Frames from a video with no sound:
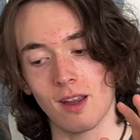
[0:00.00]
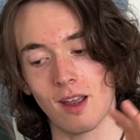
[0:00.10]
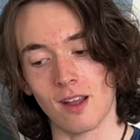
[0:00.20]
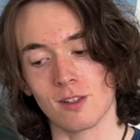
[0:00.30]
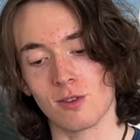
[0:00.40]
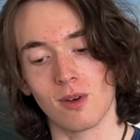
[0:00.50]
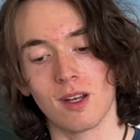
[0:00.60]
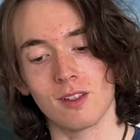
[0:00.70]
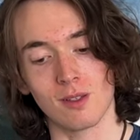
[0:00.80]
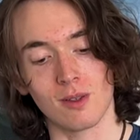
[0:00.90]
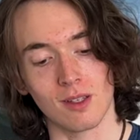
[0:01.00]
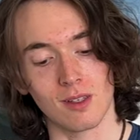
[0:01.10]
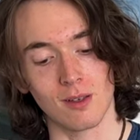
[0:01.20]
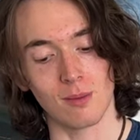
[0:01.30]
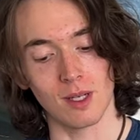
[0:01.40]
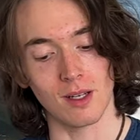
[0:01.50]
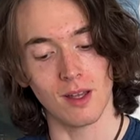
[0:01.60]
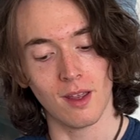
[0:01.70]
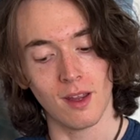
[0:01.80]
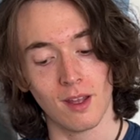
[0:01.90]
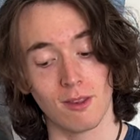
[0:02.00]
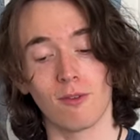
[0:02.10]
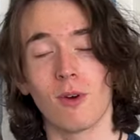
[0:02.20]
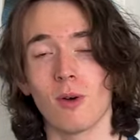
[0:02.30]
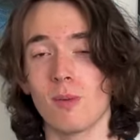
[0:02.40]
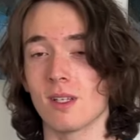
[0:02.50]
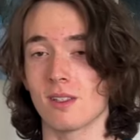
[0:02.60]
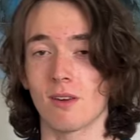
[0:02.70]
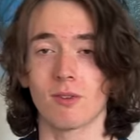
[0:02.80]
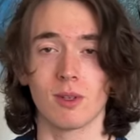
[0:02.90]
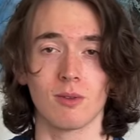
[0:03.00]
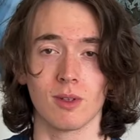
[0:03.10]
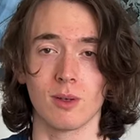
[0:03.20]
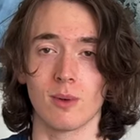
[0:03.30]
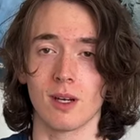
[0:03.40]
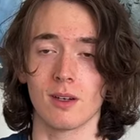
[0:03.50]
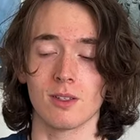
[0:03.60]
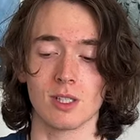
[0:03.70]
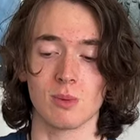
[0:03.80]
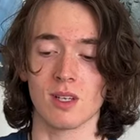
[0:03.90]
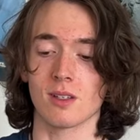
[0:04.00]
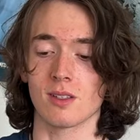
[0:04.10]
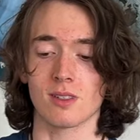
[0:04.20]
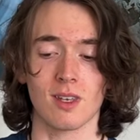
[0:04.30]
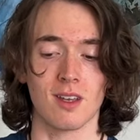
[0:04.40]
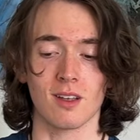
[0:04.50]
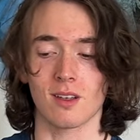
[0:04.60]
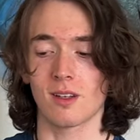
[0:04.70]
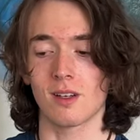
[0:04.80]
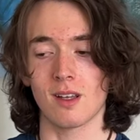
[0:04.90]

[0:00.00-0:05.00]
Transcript: as great as you would think they would be. The foam is definitely really weird just because it's like